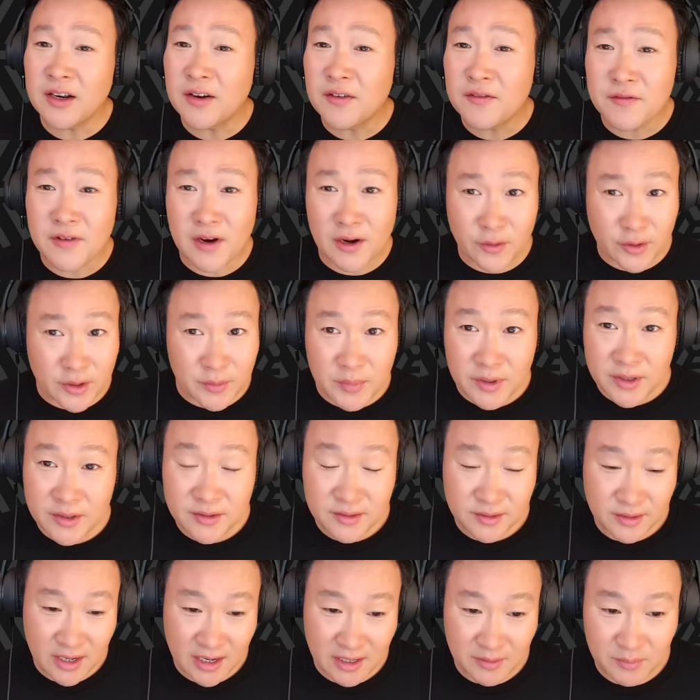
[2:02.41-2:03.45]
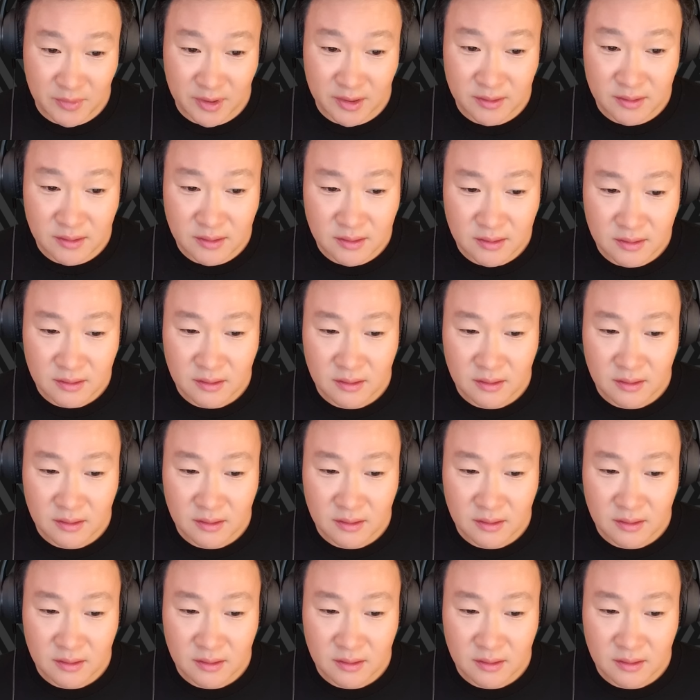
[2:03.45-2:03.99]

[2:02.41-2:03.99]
a very big statement